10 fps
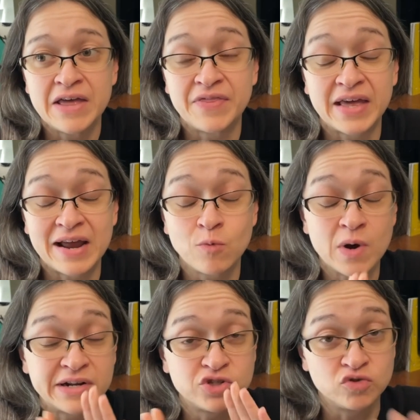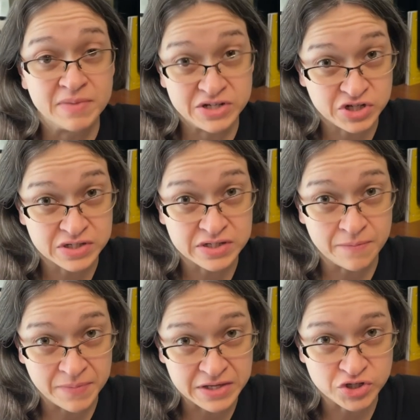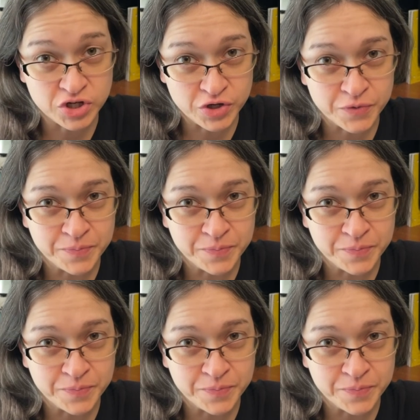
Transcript: that I wanted to mention something to you.